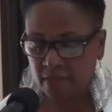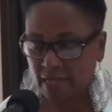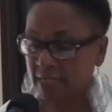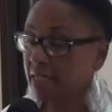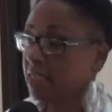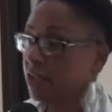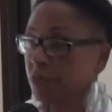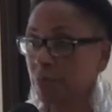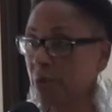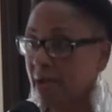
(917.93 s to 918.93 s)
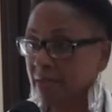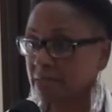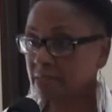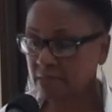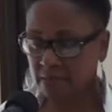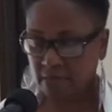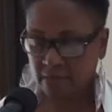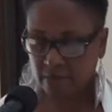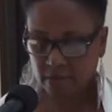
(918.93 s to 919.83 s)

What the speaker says: like any other practice.